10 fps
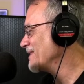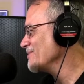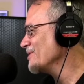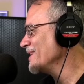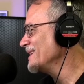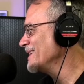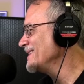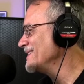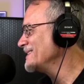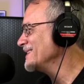Throwing
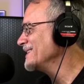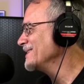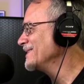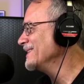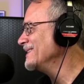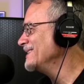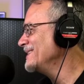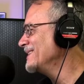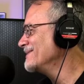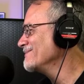Light is here.
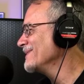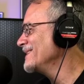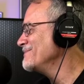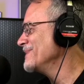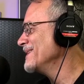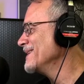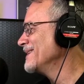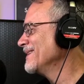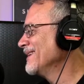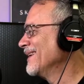Good. All right,
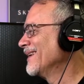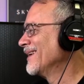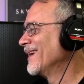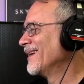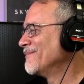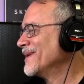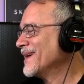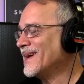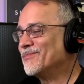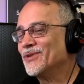man.
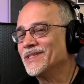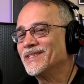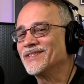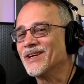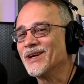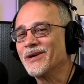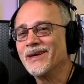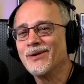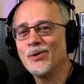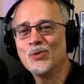Man, I'm really sorry.
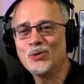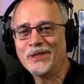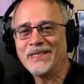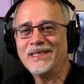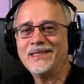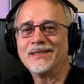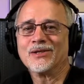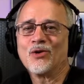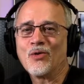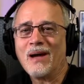Holy
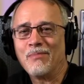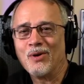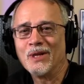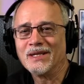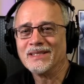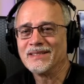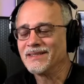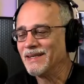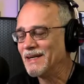crapolas.